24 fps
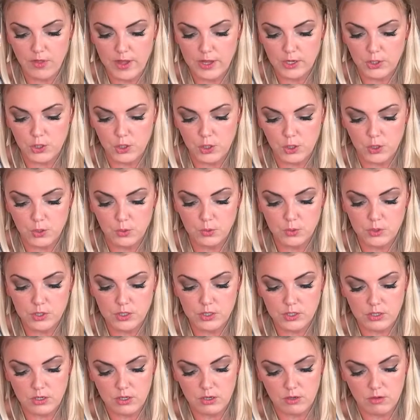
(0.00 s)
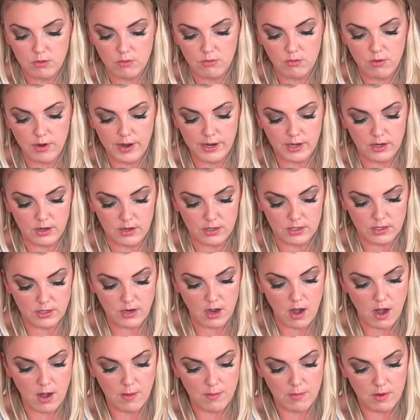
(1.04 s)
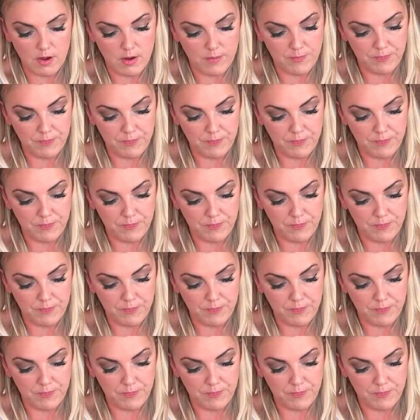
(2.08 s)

that juice right on top,